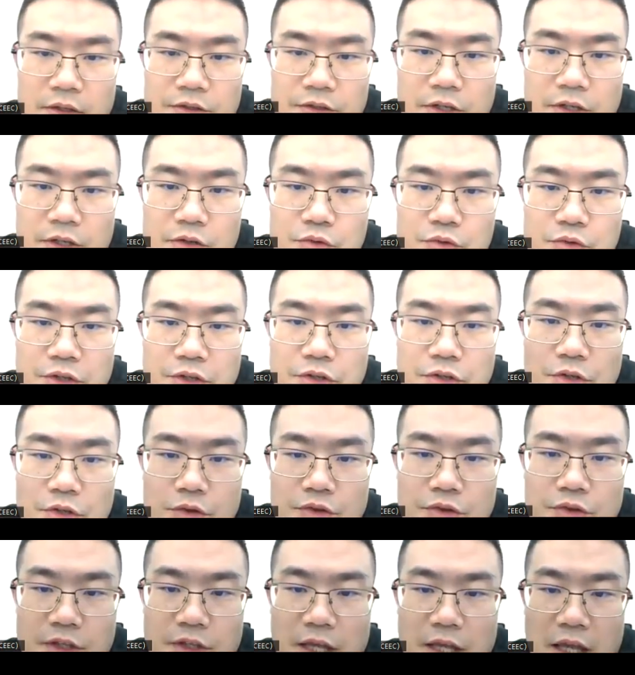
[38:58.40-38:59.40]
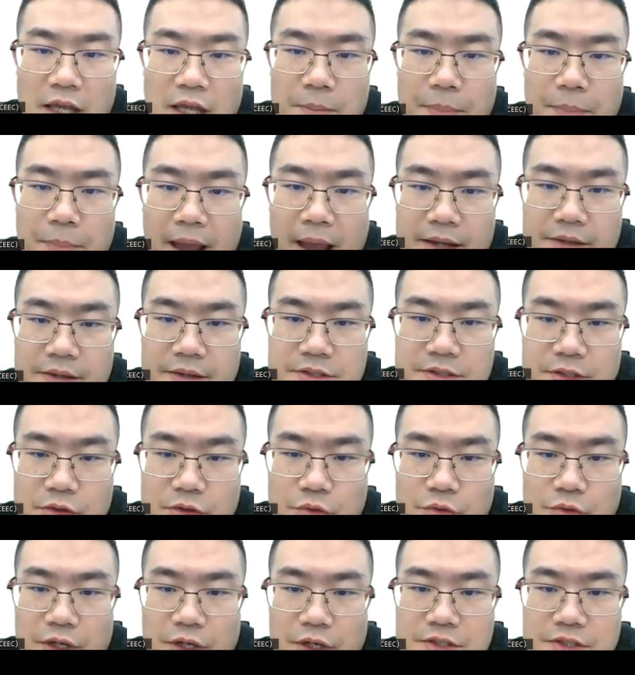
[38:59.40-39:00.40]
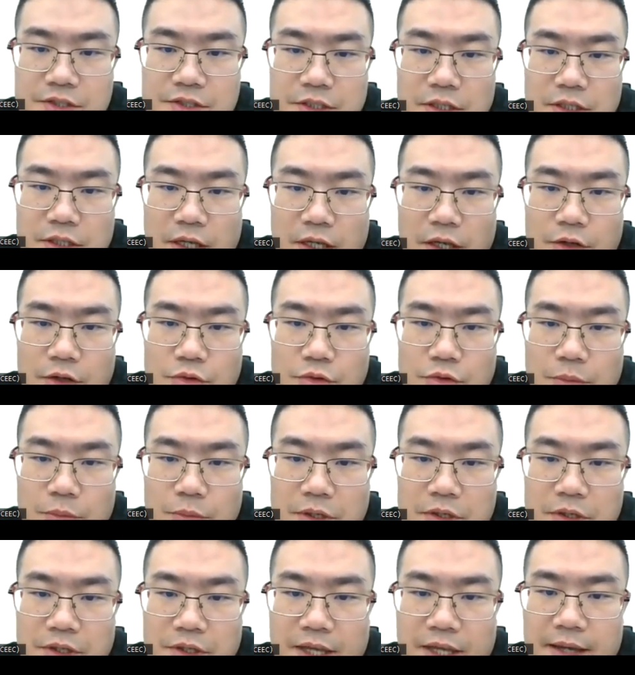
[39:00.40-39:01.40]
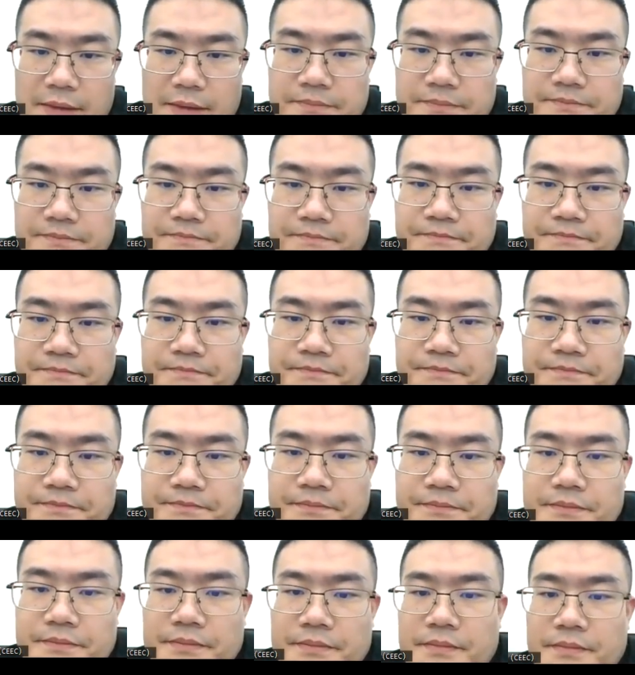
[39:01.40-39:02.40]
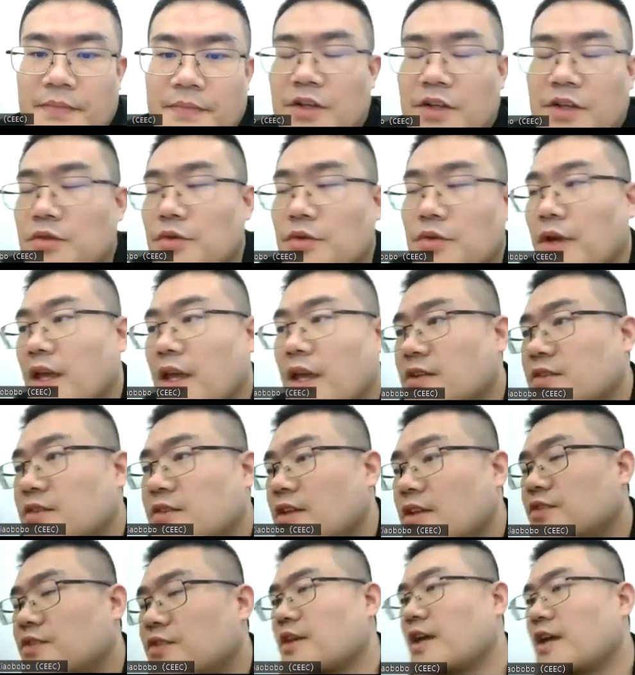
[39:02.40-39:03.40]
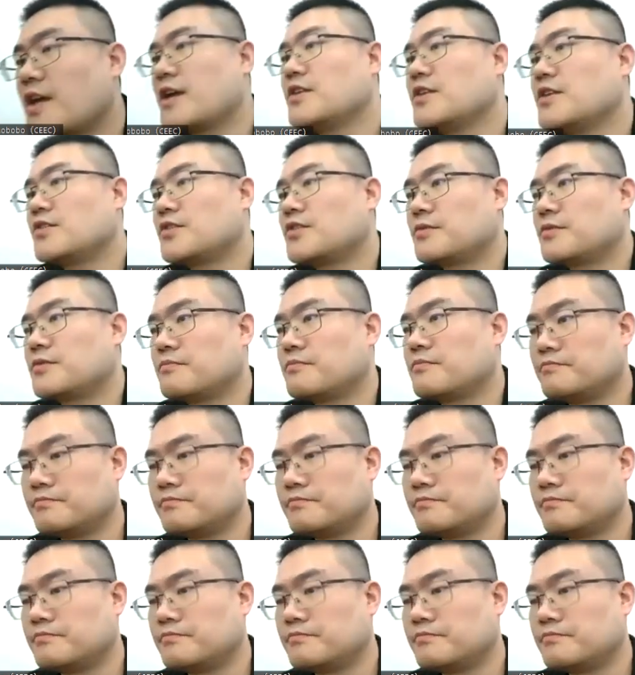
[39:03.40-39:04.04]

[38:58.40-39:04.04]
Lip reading: The reduced impact, great economical gain. So in this case,